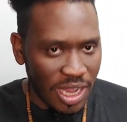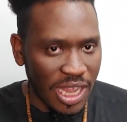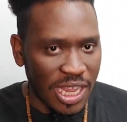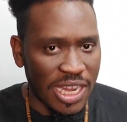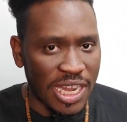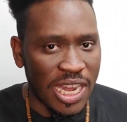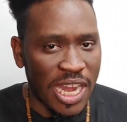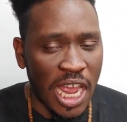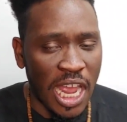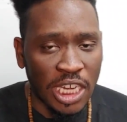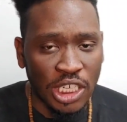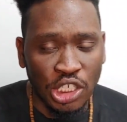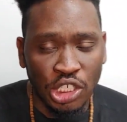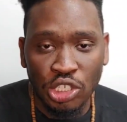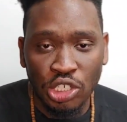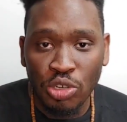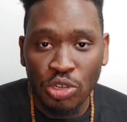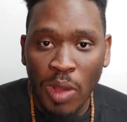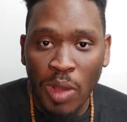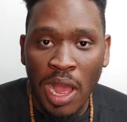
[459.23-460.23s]
Not
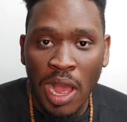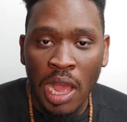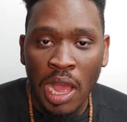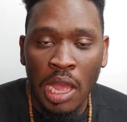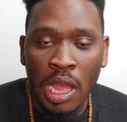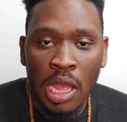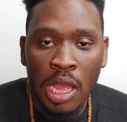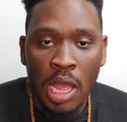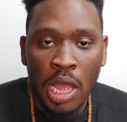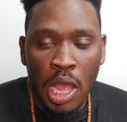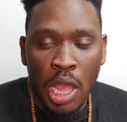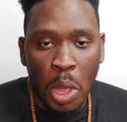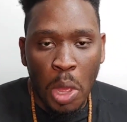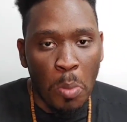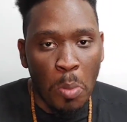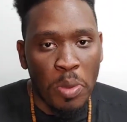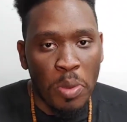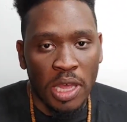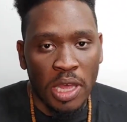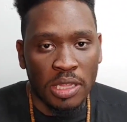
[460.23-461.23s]
sure why,
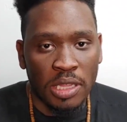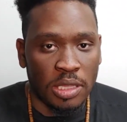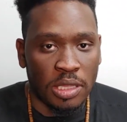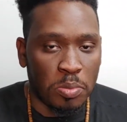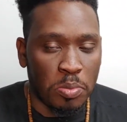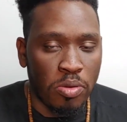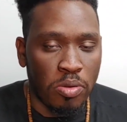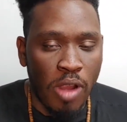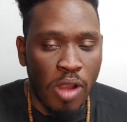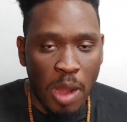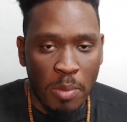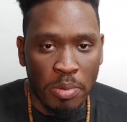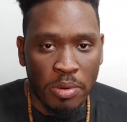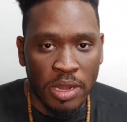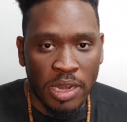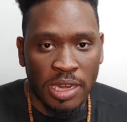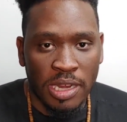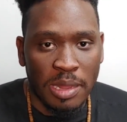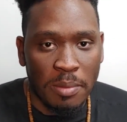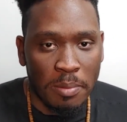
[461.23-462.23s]
but the
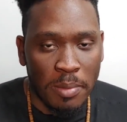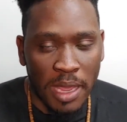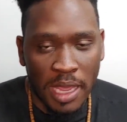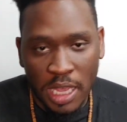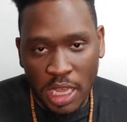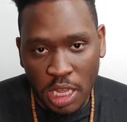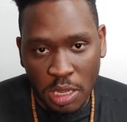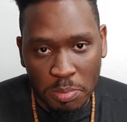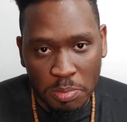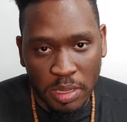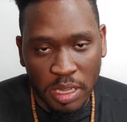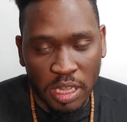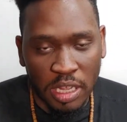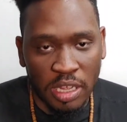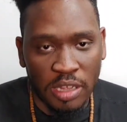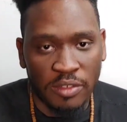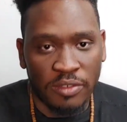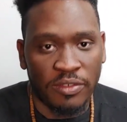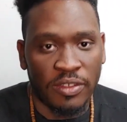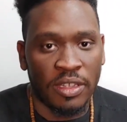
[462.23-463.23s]
property and the makeup
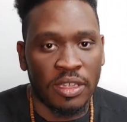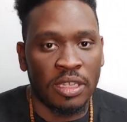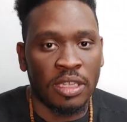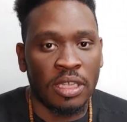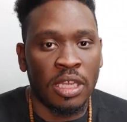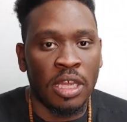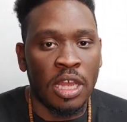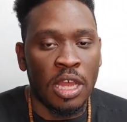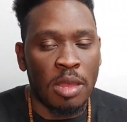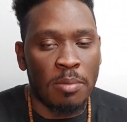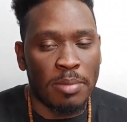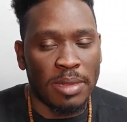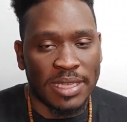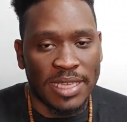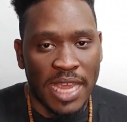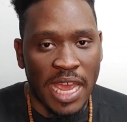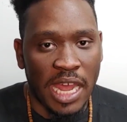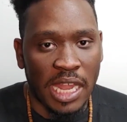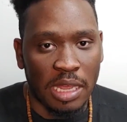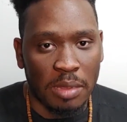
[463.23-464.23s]
of
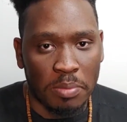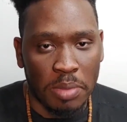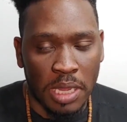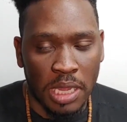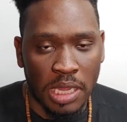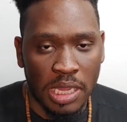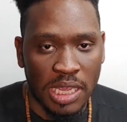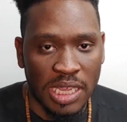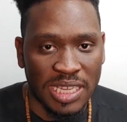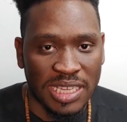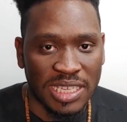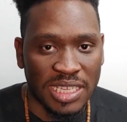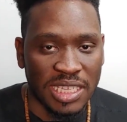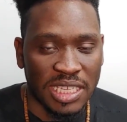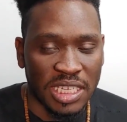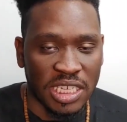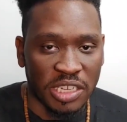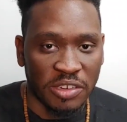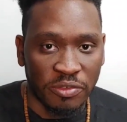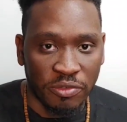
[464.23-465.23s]
metallic paint is
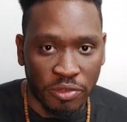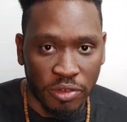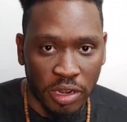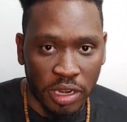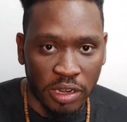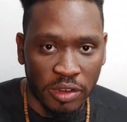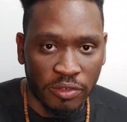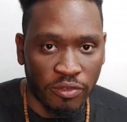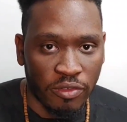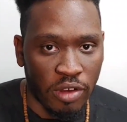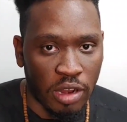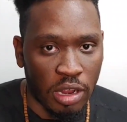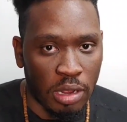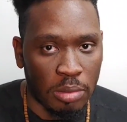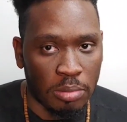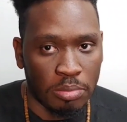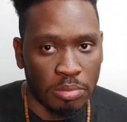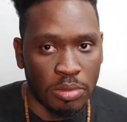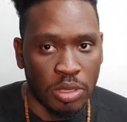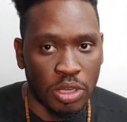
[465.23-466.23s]
different
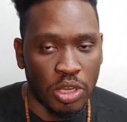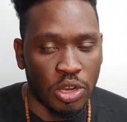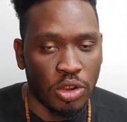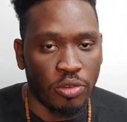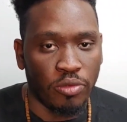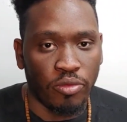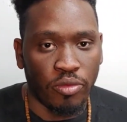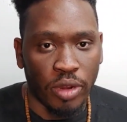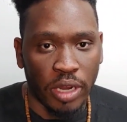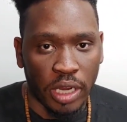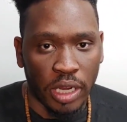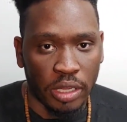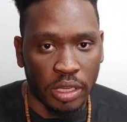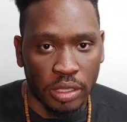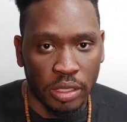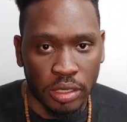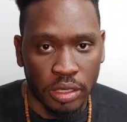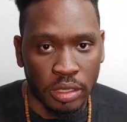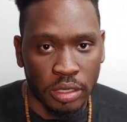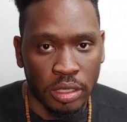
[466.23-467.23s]
from your
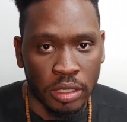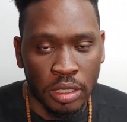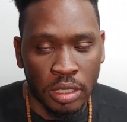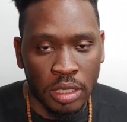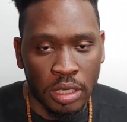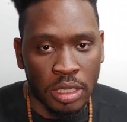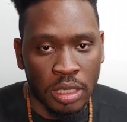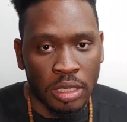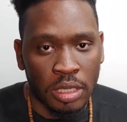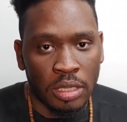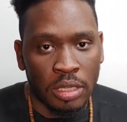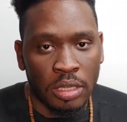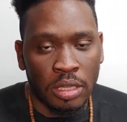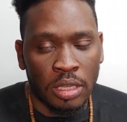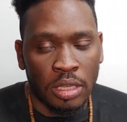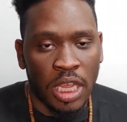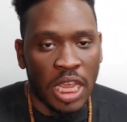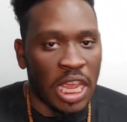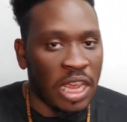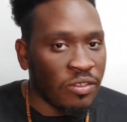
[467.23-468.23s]
regular
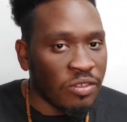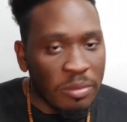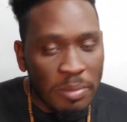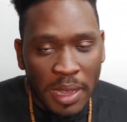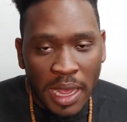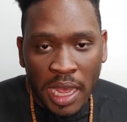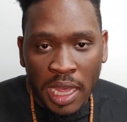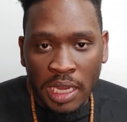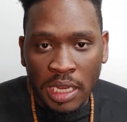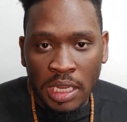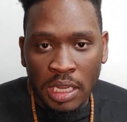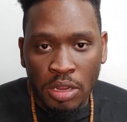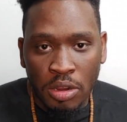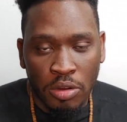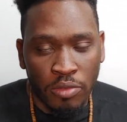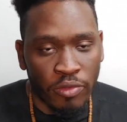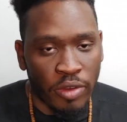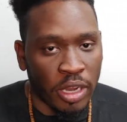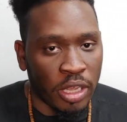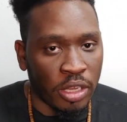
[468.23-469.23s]
heavy body
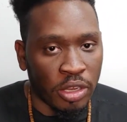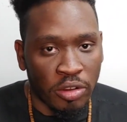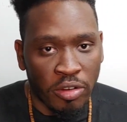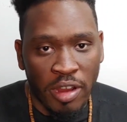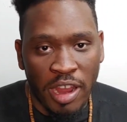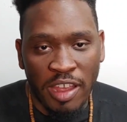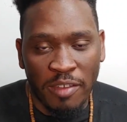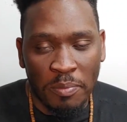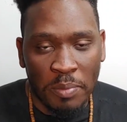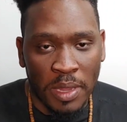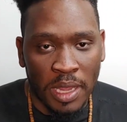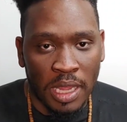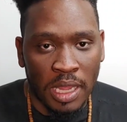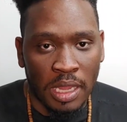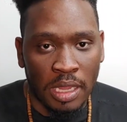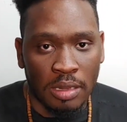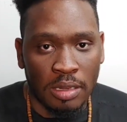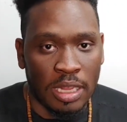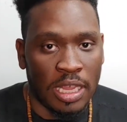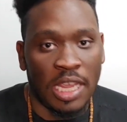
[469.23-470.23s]
or regular craft
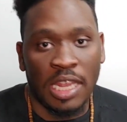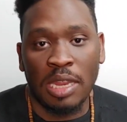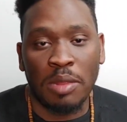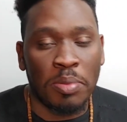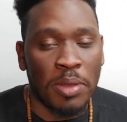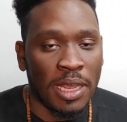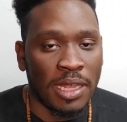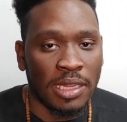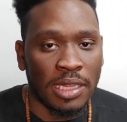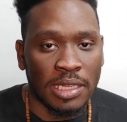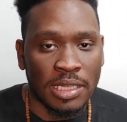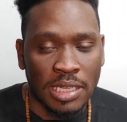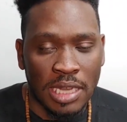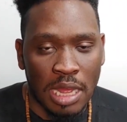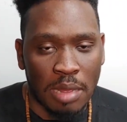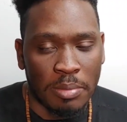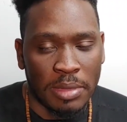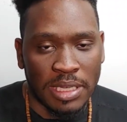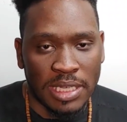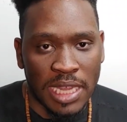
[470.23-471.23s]
paint. Any paint that's
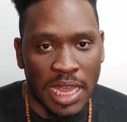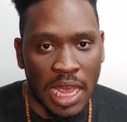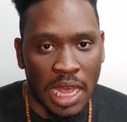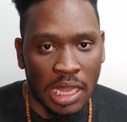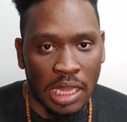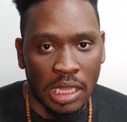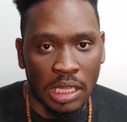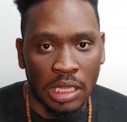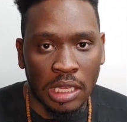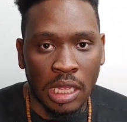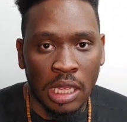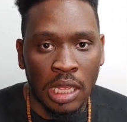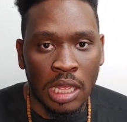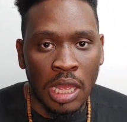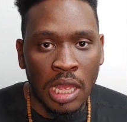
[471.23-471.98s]
not metallic.